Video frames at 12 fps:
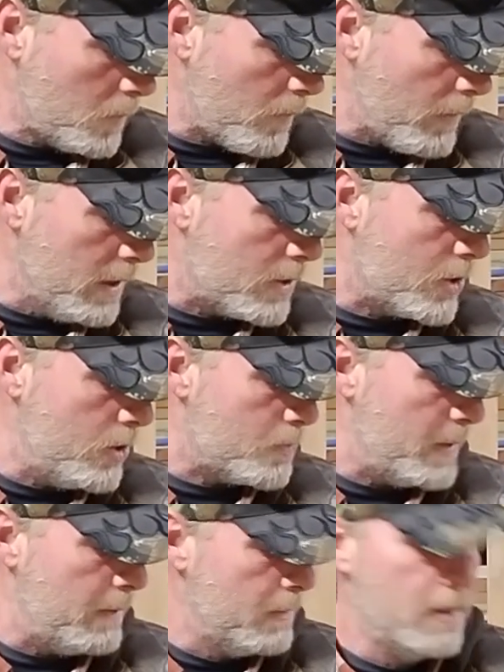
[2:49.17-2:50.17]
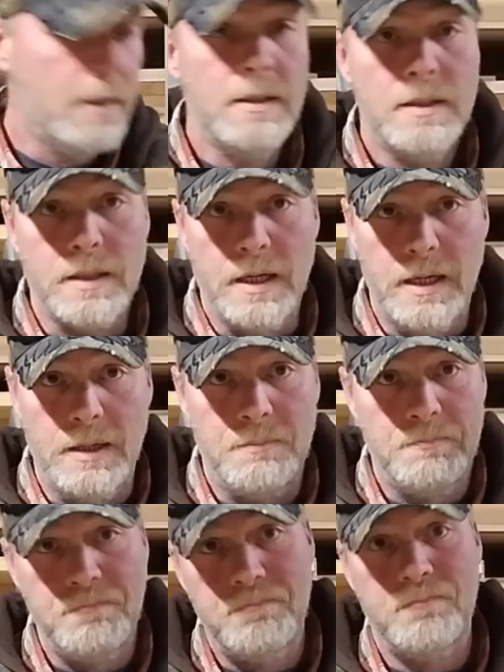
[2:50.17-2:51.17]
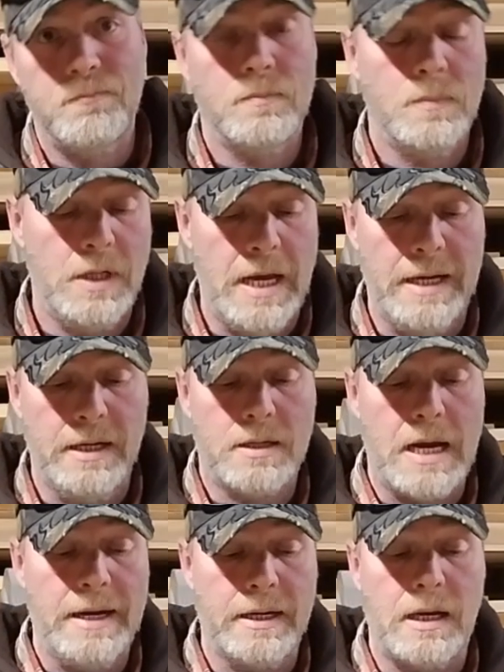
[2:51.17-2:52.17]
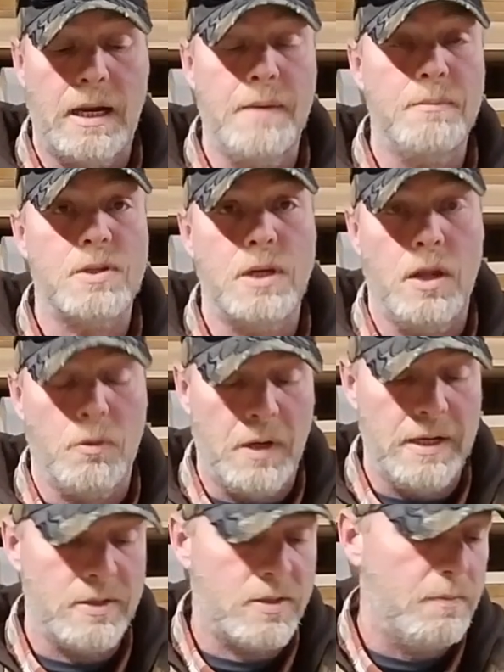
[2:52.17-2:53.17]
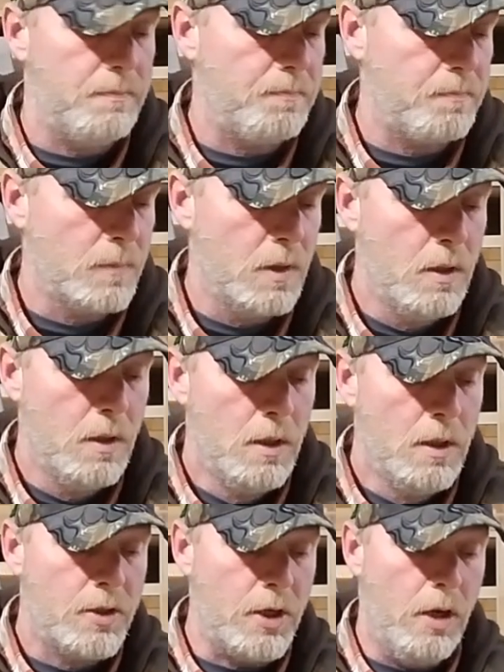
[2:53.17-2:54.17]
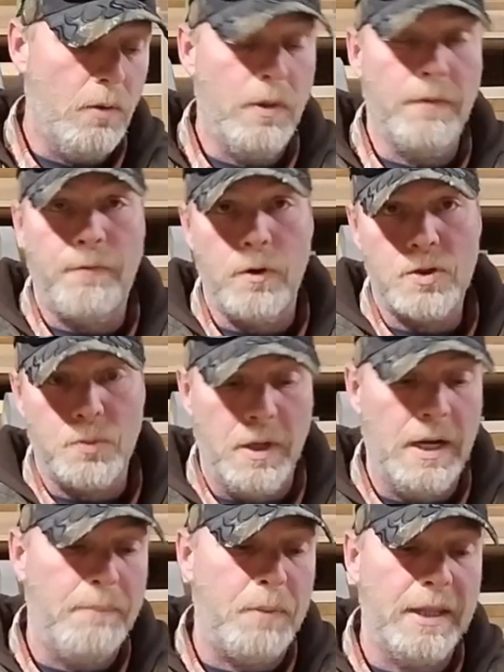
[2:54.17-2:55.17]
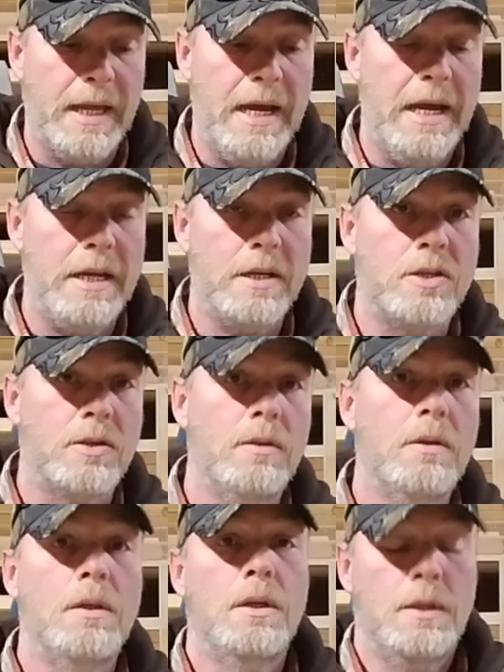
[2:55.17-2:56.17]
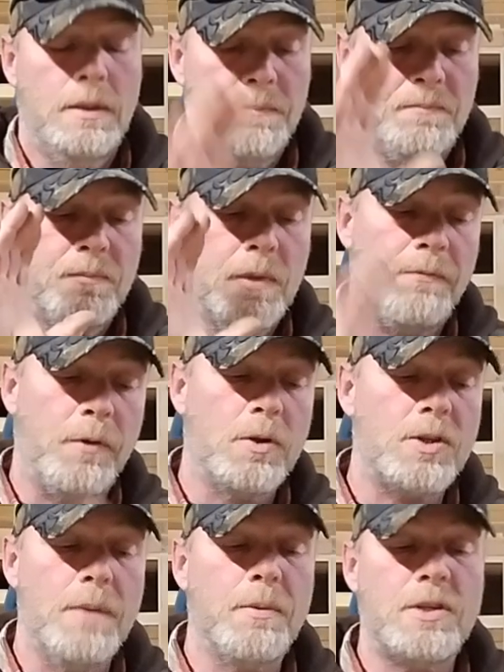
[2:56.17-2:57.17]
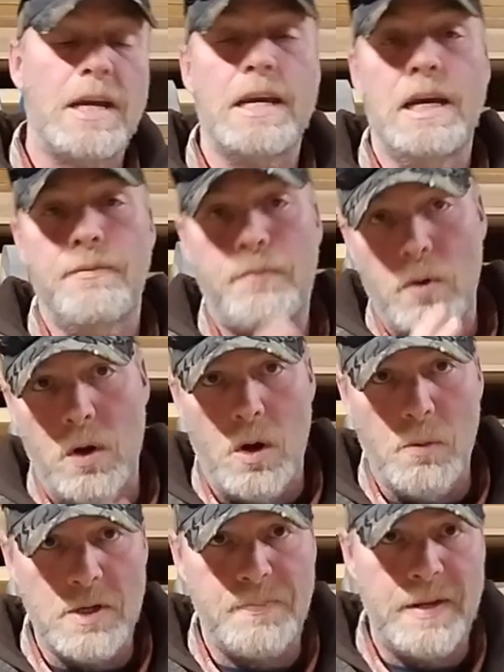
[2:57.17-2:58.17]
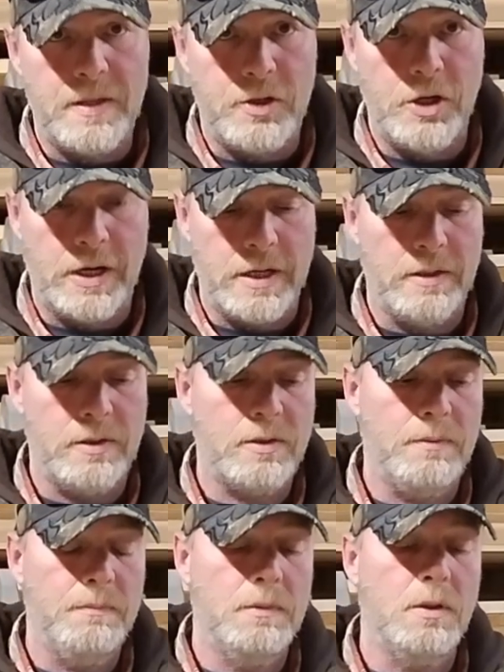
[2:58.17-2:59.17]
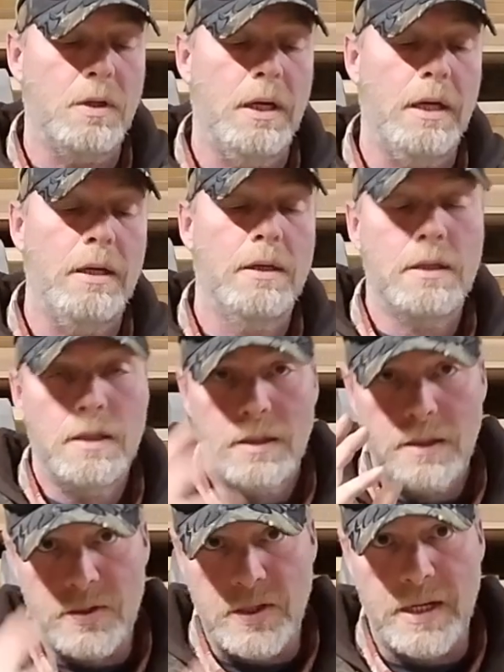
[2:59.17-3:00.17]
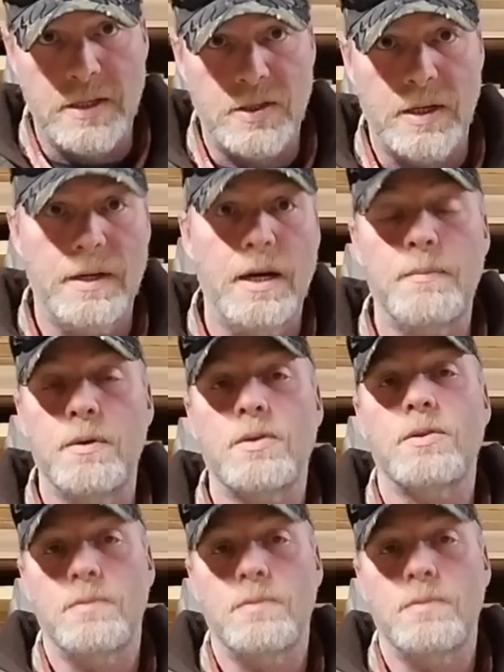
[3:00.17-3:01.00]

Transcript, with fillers: excuse me, the data kind of claims otherwise. So the first one up on the eggs, the first numbers I give will always be the chickens, okay? The second set of numbers,